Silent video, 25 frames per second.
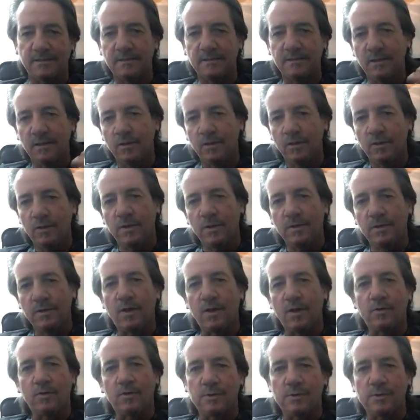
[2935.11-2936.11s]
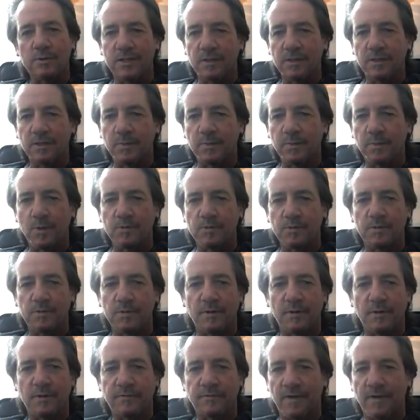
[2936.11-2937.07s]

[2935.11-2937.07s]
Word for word: We've got automatic promotion about 5